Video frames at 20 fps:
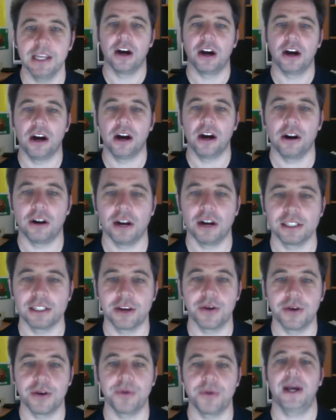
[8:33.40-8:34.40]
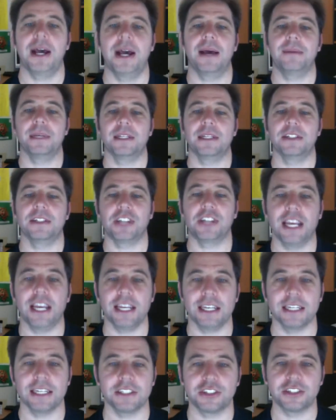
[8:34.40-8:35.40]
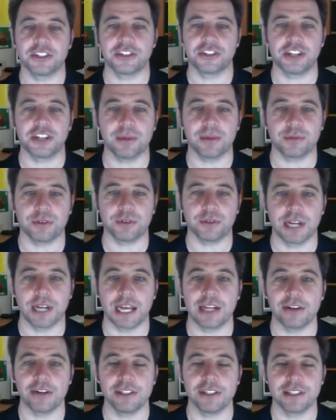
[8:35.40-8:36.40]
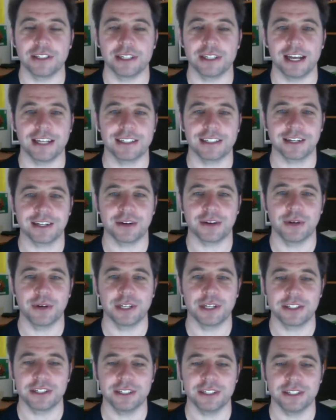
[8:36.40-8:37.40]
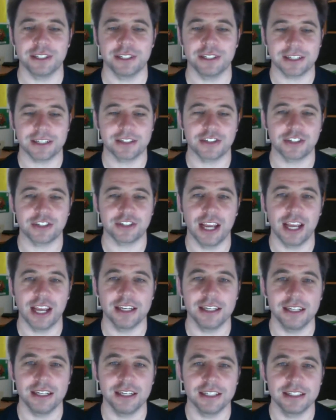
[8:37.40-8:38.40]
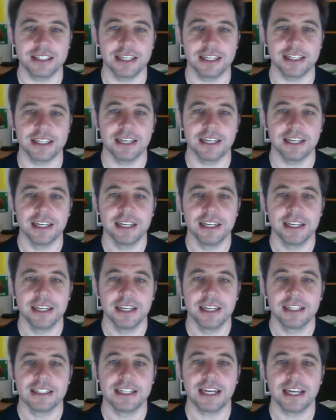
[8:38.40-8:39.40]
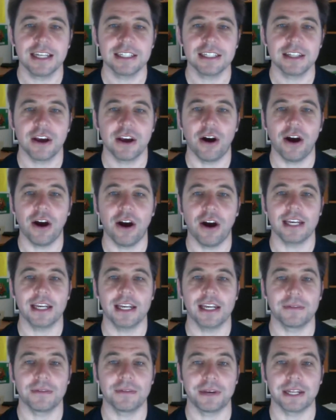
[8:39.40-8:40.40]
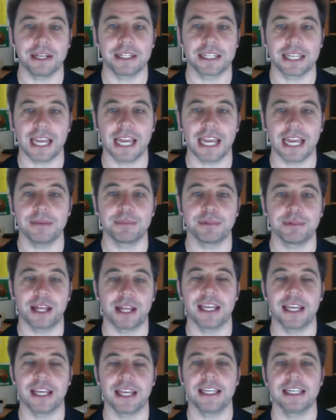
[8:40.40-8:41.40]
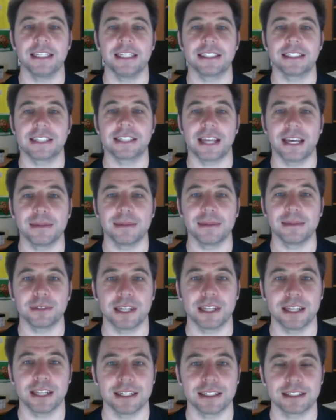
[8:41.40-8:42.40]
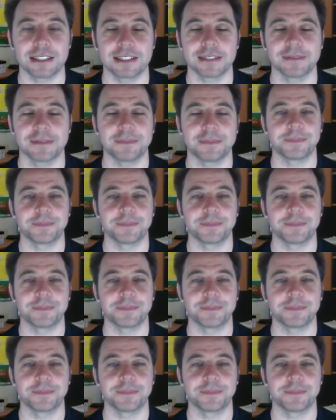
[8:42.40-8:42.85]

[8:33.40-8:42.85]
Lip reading: All right, so Jaden has just jumped on Alois and asked a question. Thanks, Jaden. He says, does height affect gameplay in table tennis?